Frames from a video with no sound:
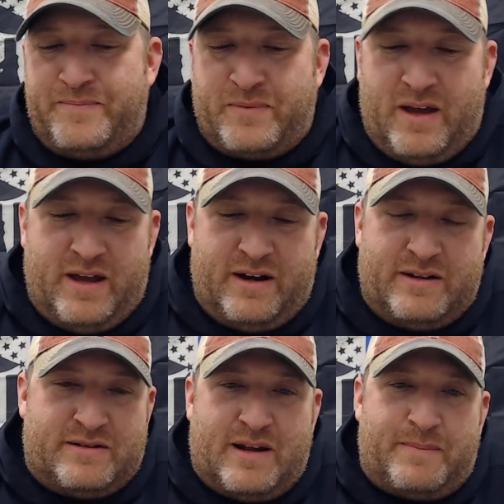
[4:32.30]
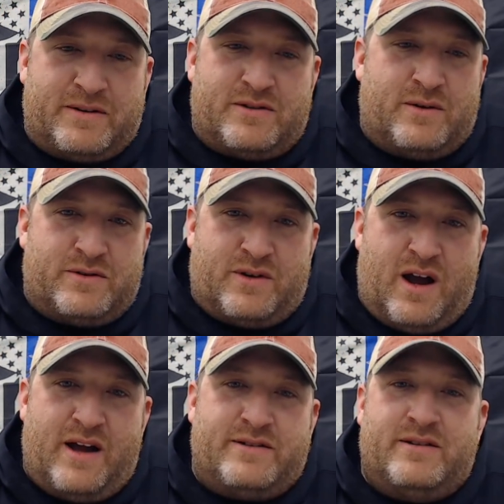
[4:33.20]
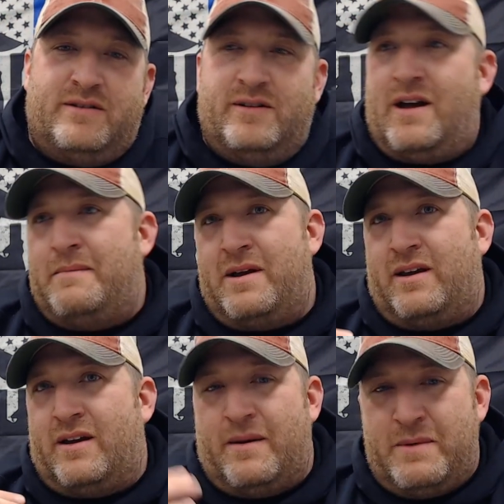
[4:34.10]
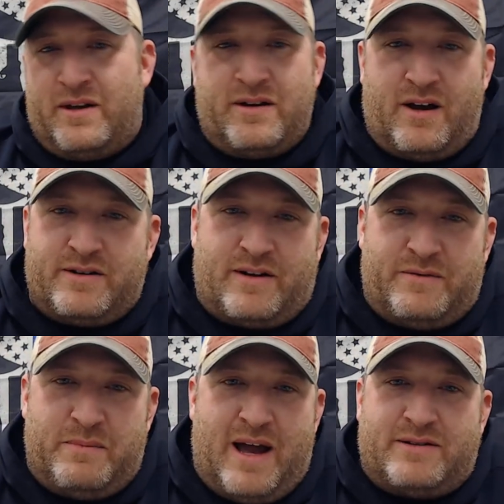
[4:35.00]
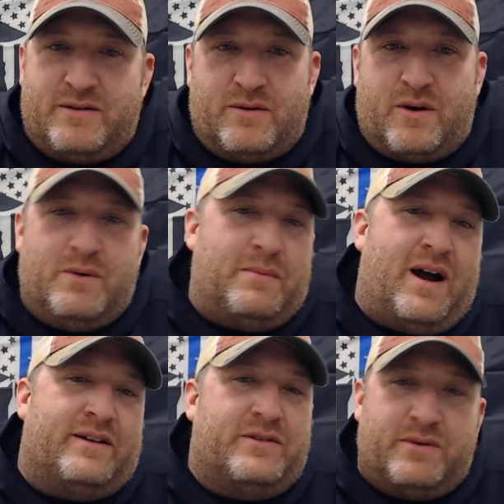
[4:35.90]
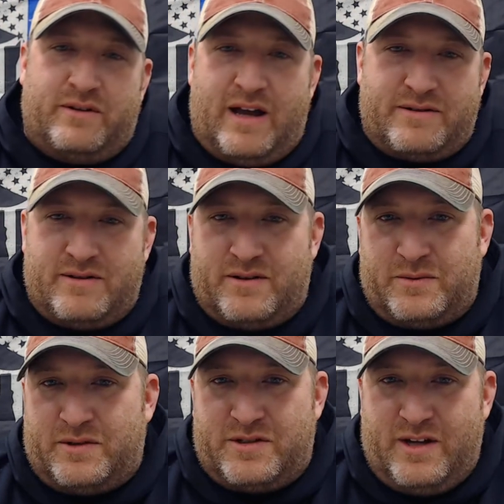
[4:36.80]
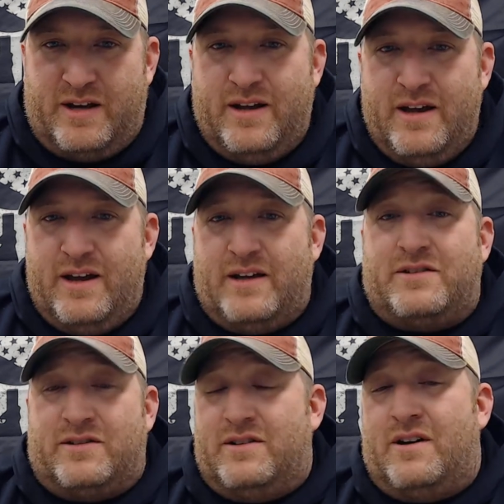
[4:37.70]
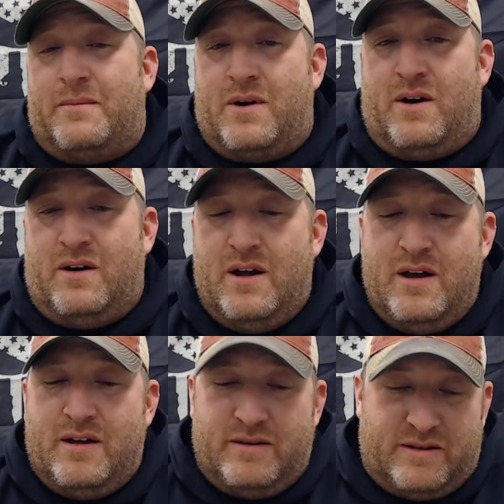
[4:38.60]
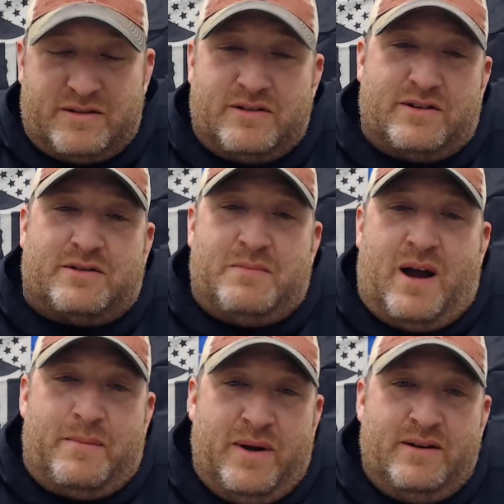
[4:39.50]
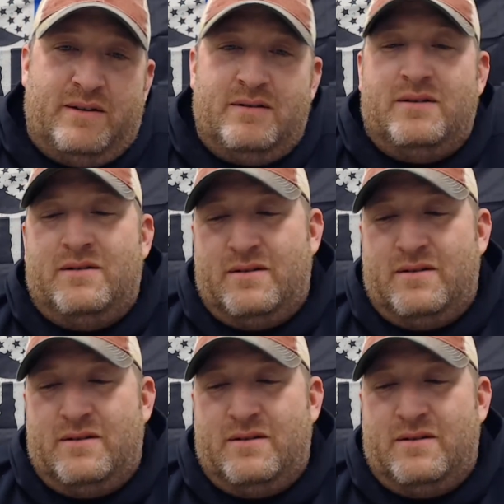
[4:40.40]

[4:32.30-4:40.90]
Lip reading: Hit it in stepping stone strides. You're not making $1 million off the bat, so don't go and buy $200,000 worth of shit. It's just a dumb call. This is just my opinion.